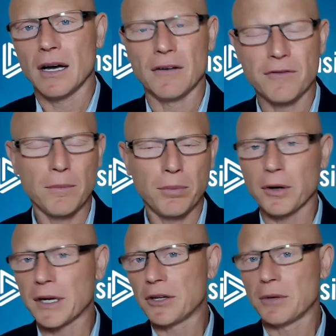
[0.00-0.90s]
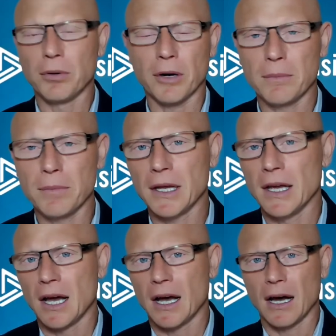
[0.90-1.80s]
from point A to point B
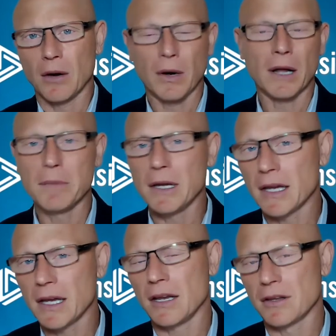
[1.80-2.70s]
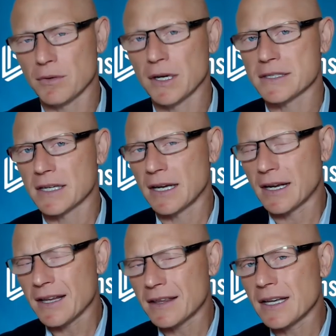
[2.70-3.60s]
while mitigating the risk. And
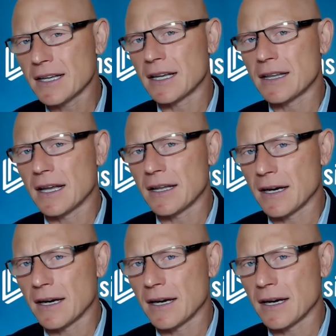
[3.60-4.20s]
I think that